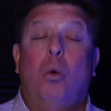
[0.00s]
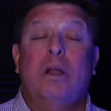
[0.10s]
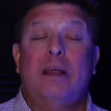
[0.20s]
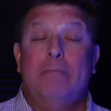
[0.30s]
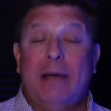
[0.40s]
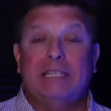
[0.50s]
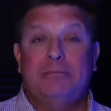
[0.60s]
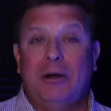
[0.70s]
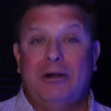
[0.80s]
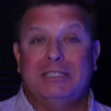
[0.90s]
One of the best
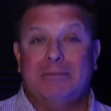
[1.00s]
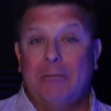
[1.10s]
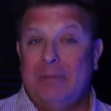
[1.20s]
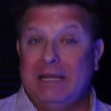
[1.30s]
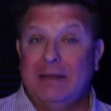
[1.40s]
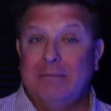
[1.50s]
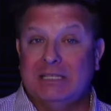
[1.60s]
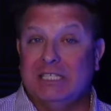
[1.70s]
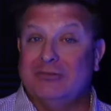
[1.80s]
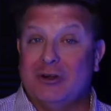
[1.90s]
parts about being in
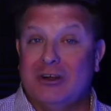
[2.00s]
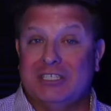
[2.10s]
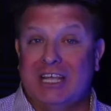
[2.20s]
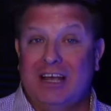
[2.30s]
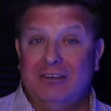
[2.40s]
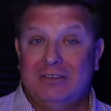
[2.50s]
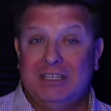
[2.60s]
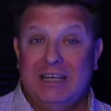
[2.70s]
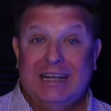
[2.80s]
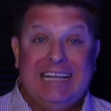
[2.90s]
business for ourselves
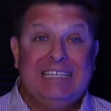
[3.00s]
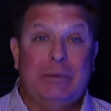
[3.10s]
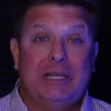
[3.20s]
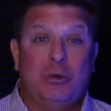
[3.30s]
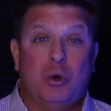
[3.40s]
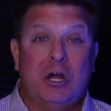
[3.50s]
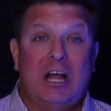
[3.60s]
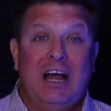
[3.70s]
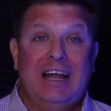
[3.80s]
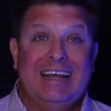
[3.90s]
is that we get to work
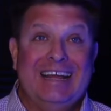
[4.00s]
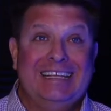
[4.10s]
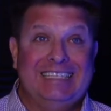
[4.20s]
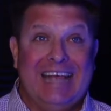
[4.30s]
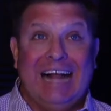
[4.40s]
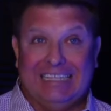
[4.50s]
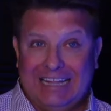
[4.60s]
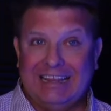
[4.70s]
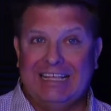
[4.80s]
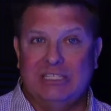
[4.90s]
on exactly the
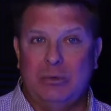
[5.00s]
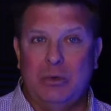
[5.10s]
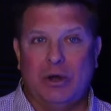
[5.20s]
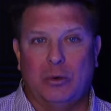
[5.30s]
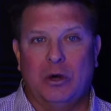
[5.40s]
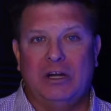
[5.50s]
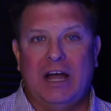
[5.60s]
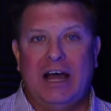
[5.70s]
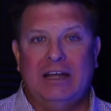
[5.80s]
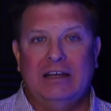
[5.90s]
things that we want to work
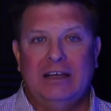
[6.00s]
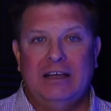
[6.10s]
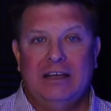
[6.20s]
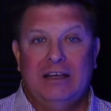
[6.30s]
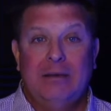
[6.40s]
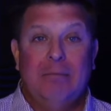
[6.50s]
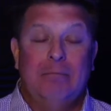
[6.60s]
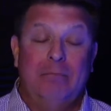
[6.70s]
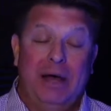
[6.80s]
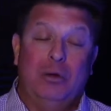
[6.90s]
on.
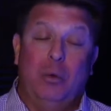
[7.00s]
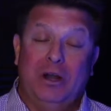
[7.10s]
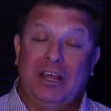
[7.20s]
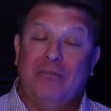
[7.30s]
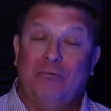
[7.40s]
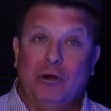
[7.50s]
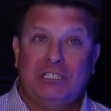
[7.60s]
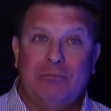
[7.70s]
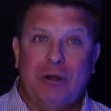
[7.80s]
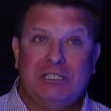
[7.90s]
But one of the
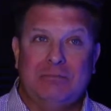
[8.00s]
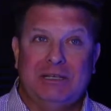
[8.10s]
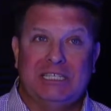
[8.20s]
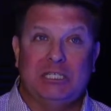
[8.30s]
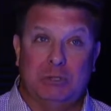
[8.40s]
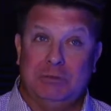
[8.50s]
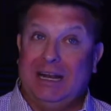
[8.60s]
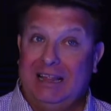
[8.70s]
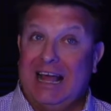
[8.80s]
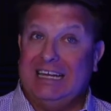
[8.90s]
unfortunate parts of business is we spend a
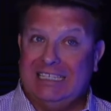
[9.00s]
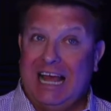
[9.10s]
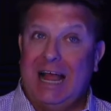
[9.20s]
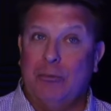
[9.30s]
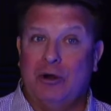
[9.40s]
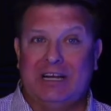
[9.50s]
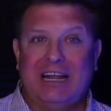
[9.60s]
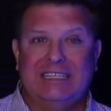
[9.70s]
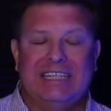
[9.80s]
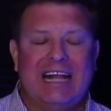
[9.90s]
lot of time working on
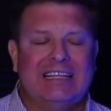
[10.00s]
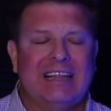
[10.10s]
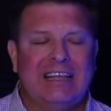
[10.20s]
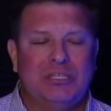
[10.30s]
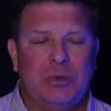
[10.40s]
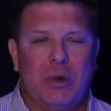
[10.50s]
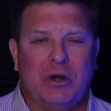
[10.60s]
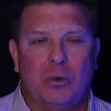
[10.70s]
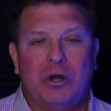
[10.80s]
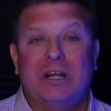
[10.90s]
exactly the things we want to
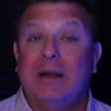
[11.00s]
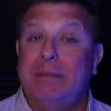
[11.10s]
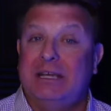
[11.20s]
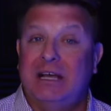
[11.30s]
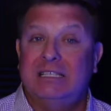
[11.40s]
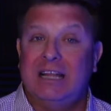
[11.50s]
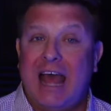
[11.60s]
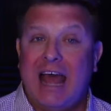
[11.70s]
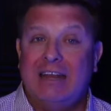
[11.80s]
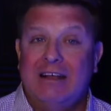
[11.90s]
work on. And because of
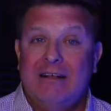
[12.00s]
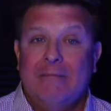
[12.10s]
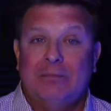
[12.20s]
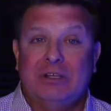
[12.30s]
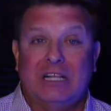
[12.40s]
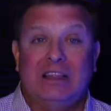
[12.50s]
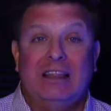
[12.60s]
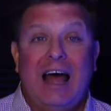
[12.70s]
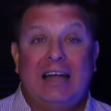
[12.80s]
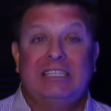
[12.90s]
that, there's a
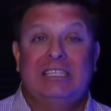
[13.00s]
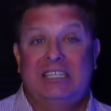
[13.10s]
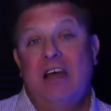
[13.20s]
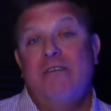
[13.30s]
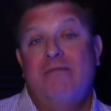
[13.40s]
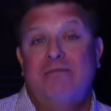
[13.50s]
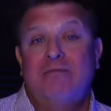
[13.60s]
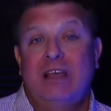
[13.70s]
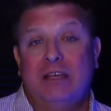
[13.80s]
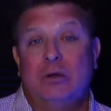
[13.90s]
lot of stuff
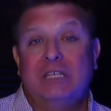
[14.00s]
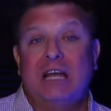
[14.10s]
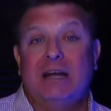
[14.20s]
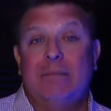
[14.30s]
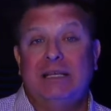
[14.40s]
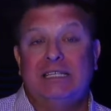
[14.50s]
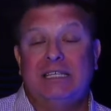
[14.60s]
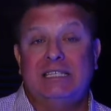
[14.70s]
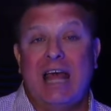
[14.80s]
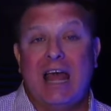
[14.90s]
that goes on in a
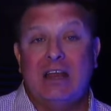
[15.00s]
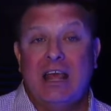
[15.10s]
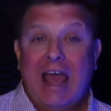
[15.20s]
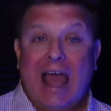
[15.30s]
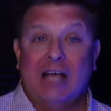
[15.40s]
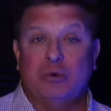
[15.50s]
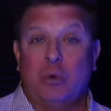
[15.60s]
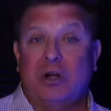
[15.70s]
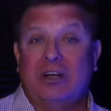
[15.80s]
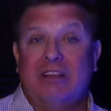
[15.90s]
business that as we're
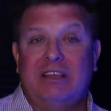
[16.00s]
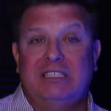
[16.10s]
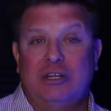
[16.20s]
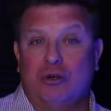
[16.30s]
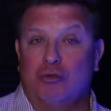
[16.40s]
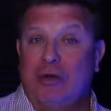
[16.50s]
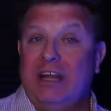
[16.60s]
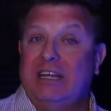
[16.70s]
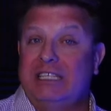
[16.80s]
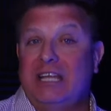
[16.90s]
working on the things that are great
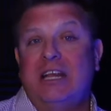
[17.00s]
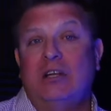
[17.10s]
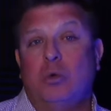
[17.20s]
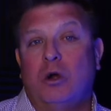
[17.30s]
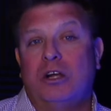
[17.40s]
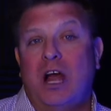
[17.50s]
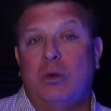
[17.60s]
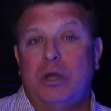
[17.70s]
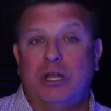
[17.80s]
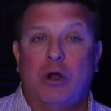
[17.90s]
and exciting to work on,
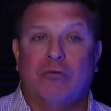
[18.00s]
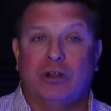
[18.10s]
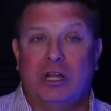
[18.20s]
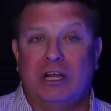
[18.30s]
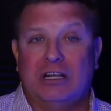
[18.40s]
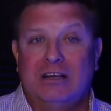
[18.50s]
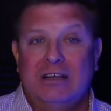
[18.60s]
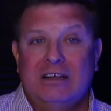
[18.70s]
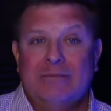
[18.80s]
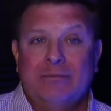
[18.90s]
we can overlook.
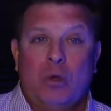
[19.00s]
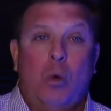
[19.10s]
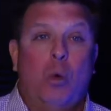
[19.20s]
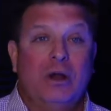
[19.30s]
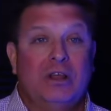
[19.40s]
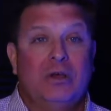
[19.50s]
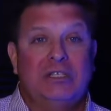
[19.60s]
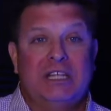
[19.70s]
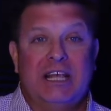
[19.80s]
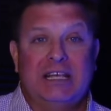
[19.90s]
One of those
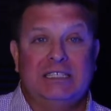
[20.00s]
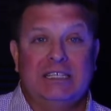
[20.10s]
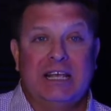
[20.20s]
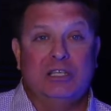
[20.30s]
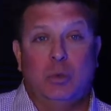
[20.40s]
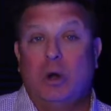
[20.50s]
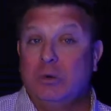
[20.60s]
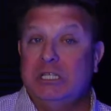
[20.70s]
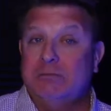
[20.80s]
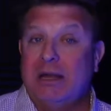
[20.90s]
things is, what are
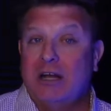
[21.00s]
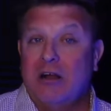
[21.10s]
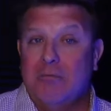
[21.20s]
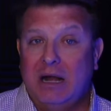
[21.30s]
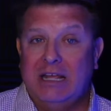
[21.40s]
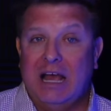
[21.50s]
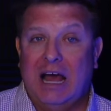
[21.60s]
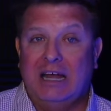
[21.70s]
we spending our money on?